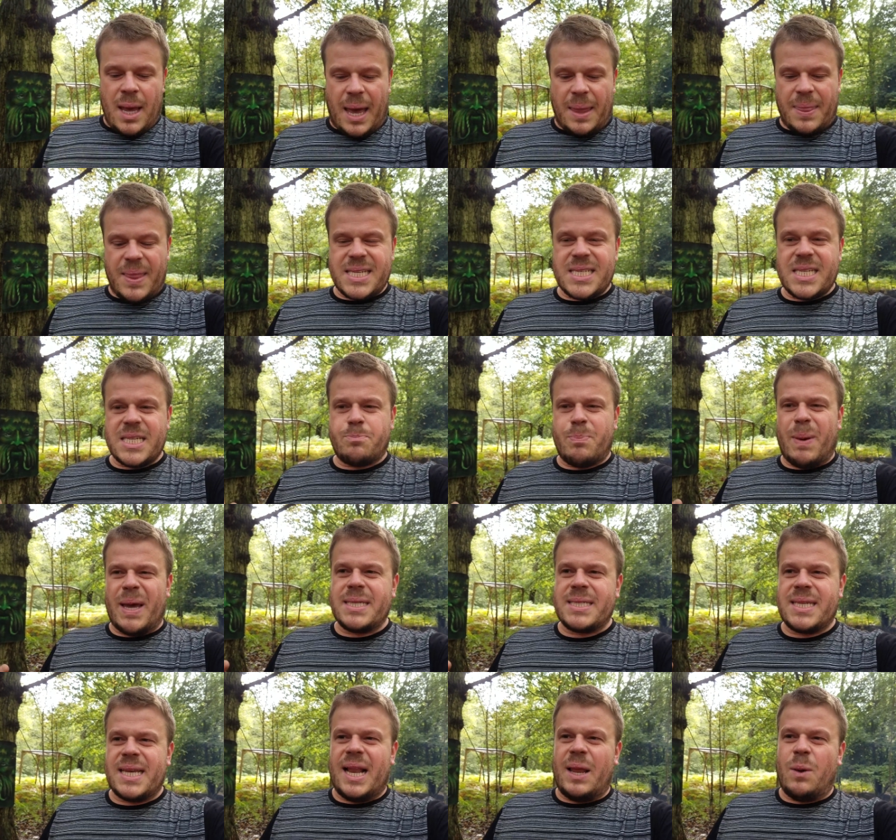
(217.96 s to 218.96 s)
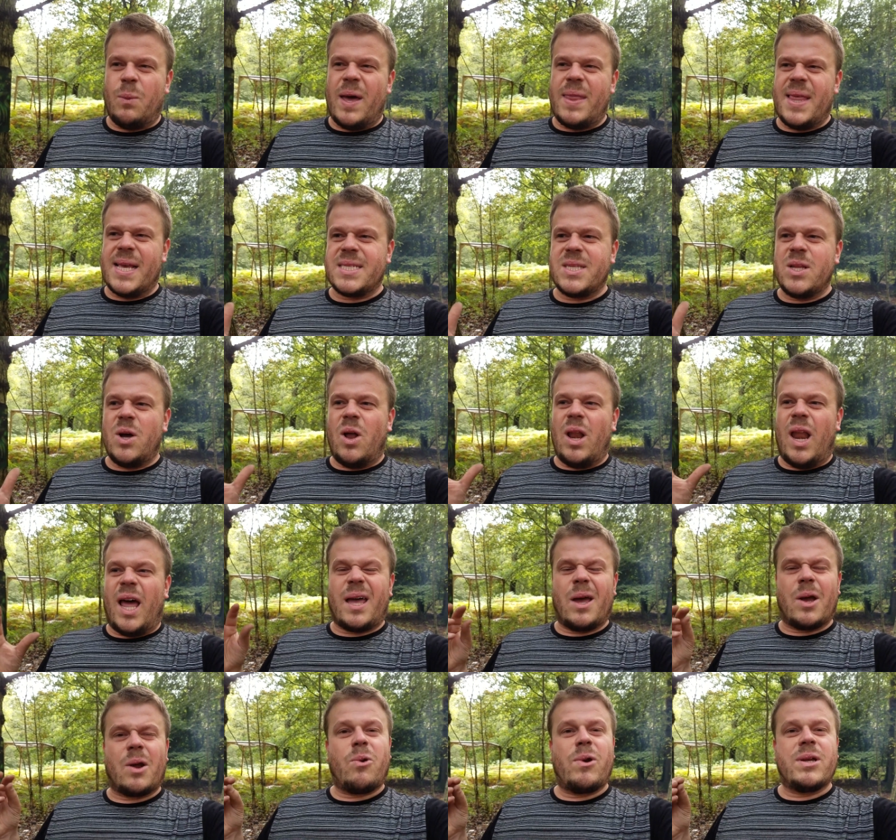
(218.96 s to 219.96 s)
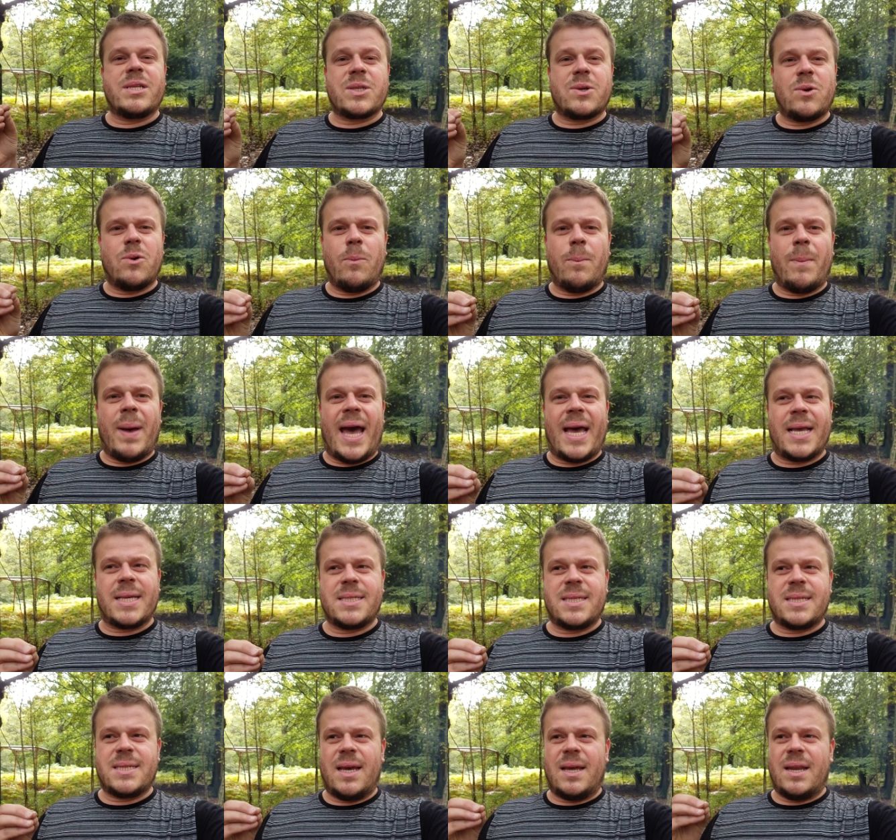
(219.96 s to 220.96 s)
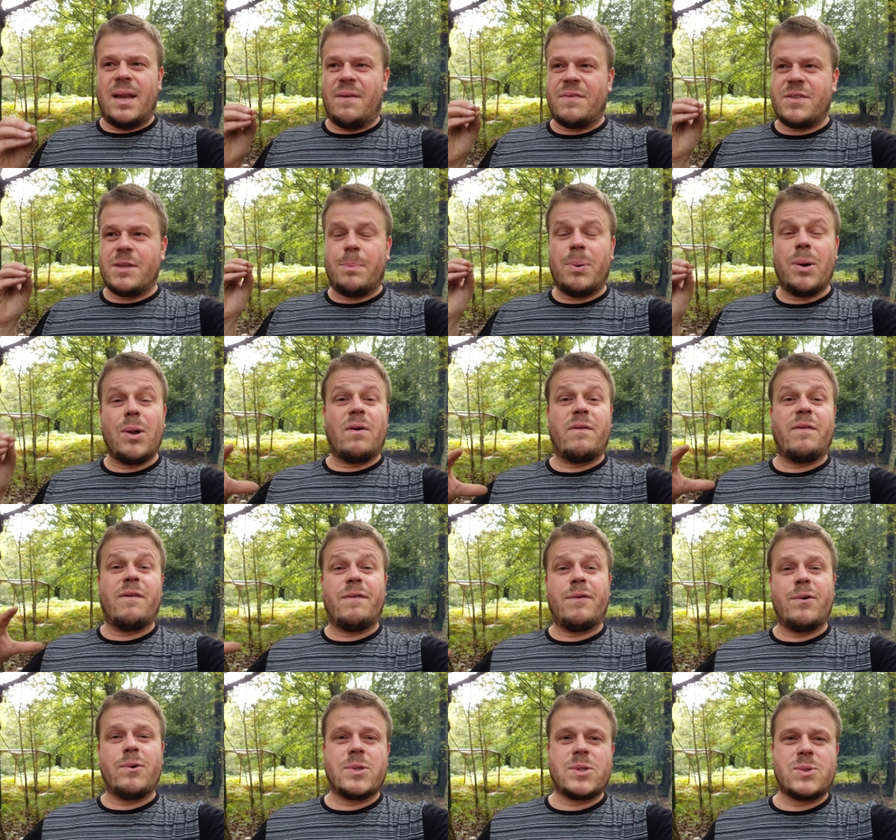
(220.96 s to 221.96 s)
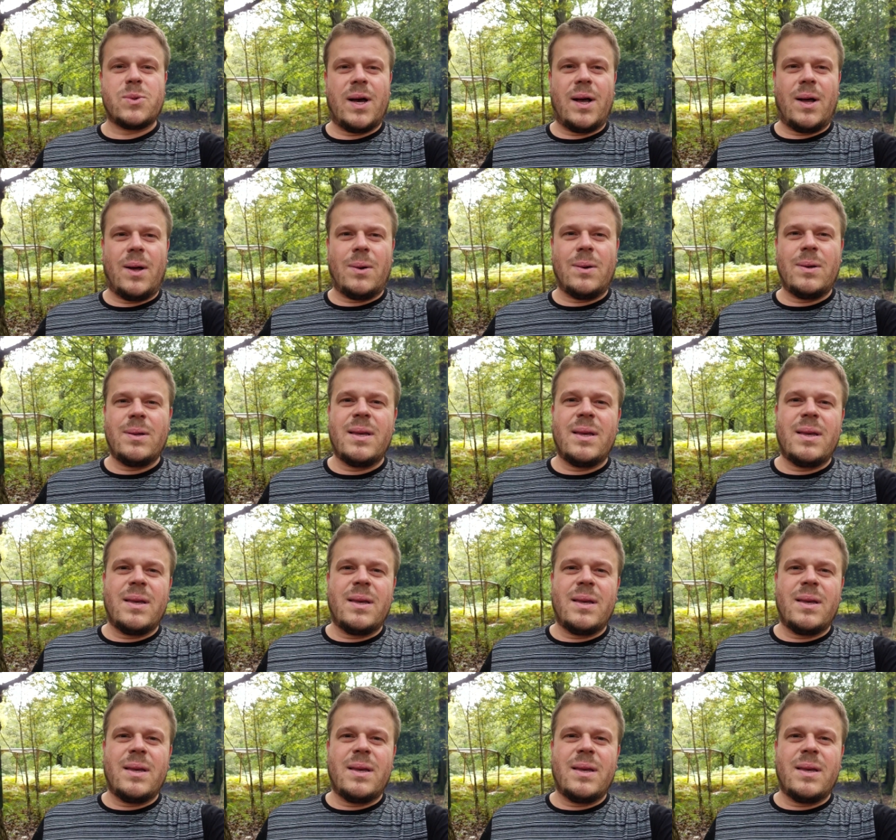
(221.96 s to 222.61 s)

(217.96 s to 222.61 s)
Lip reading: And this is basically where there's not like a critical mass enough to pull off a full swirl.